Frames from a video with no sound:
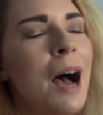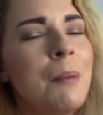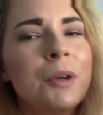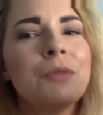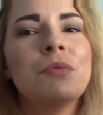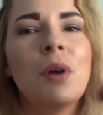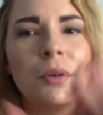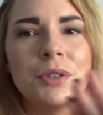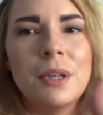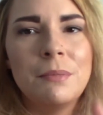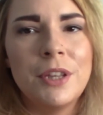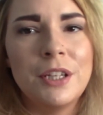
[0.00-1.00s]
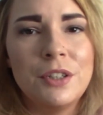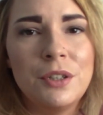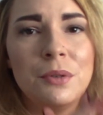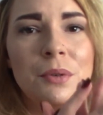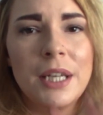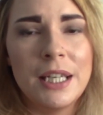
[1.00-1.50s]
gonna roll something
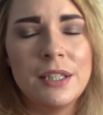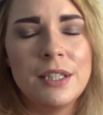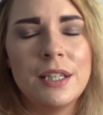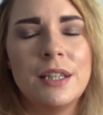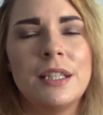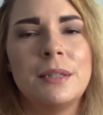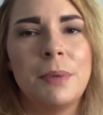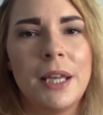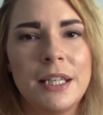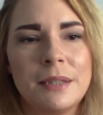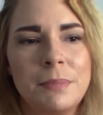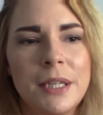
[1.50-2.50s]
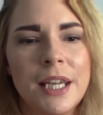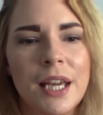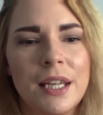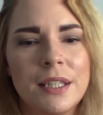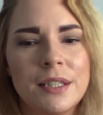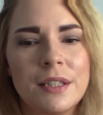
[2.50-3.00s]
new into this place
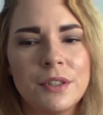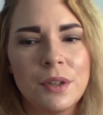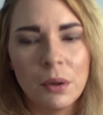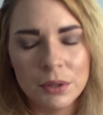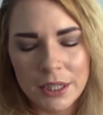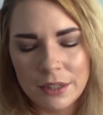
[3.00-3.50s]
because there's only